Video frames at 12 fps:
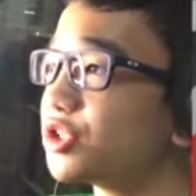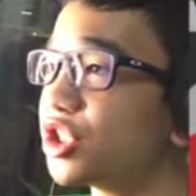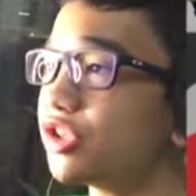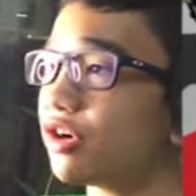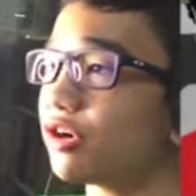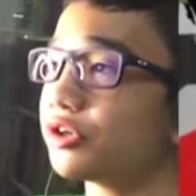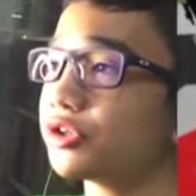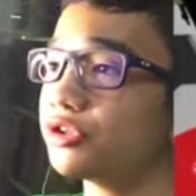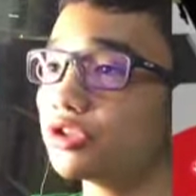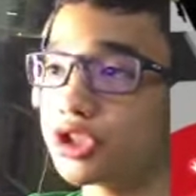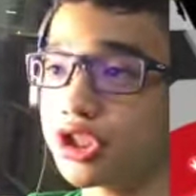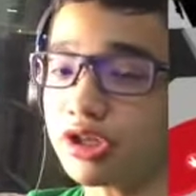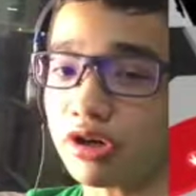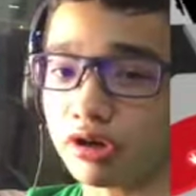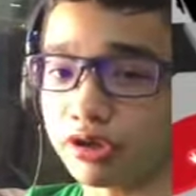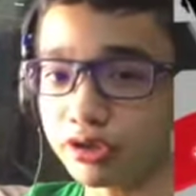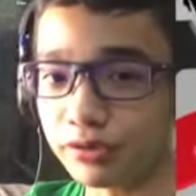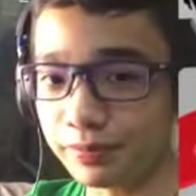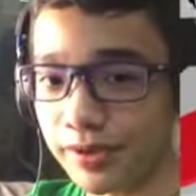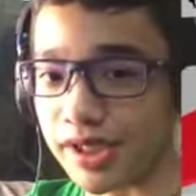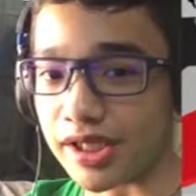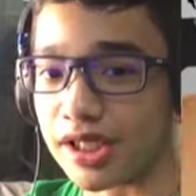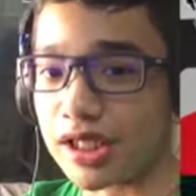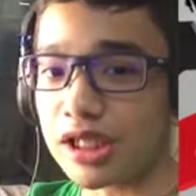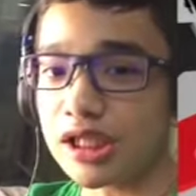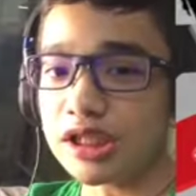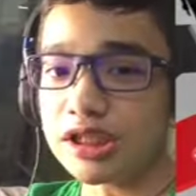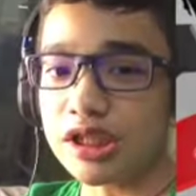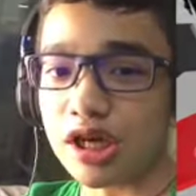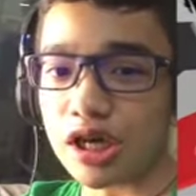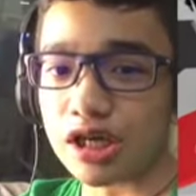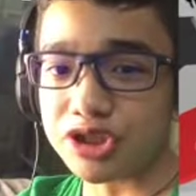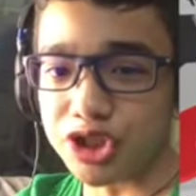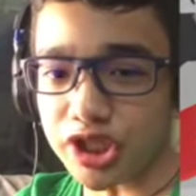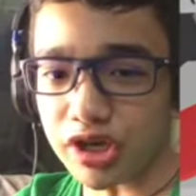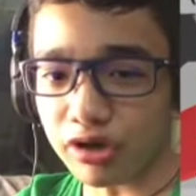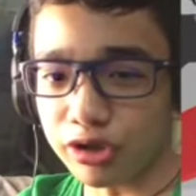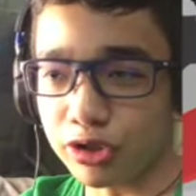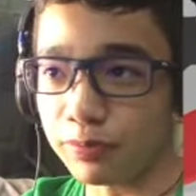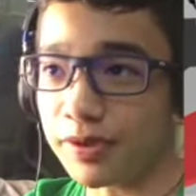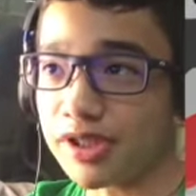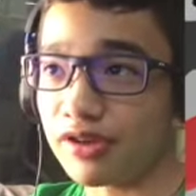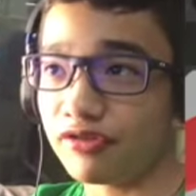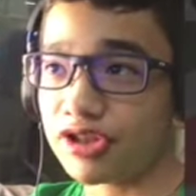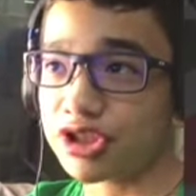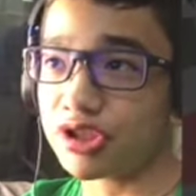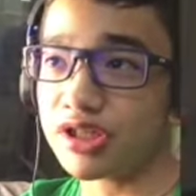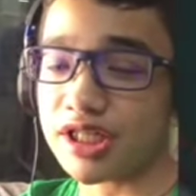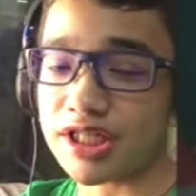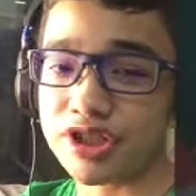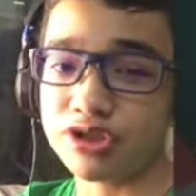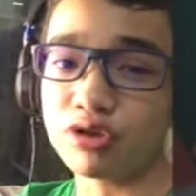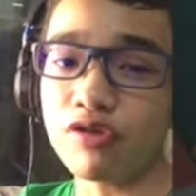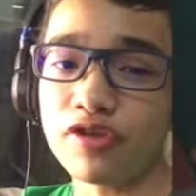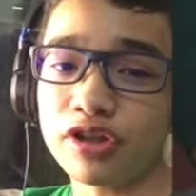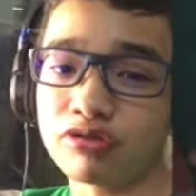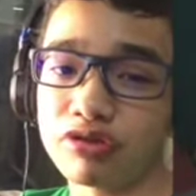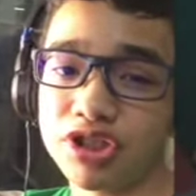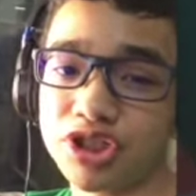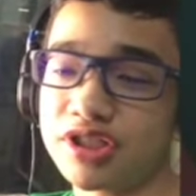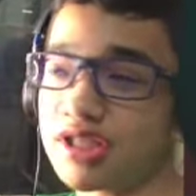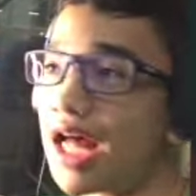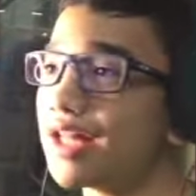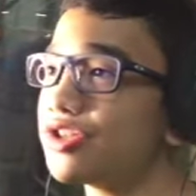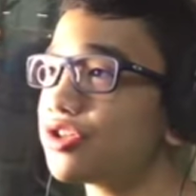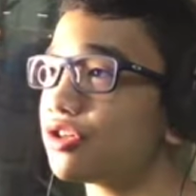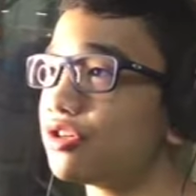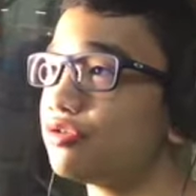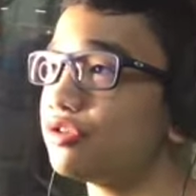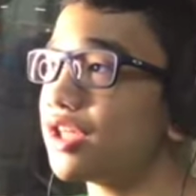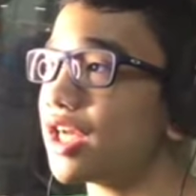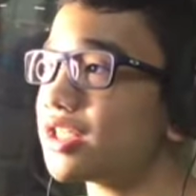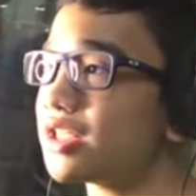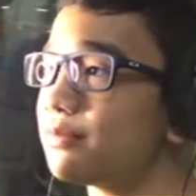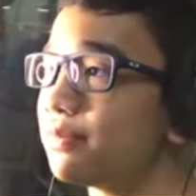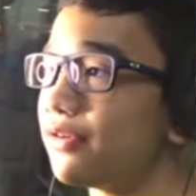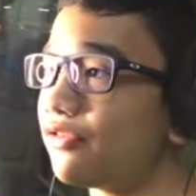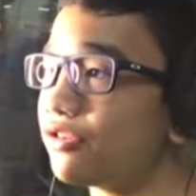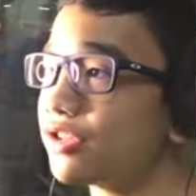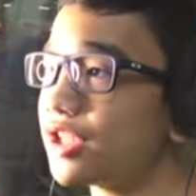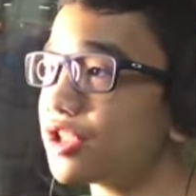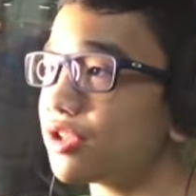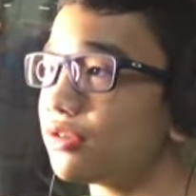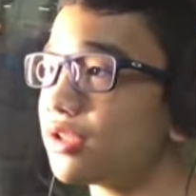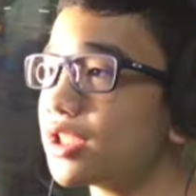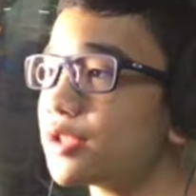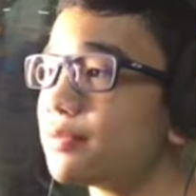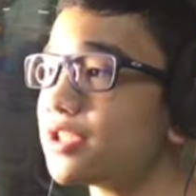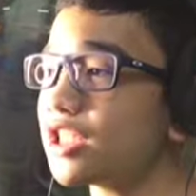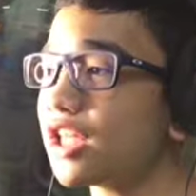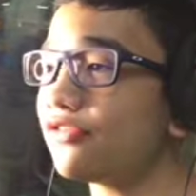GRUP. The GRUP division is Soviet Russia's answer to the SCP Foundation. It's basically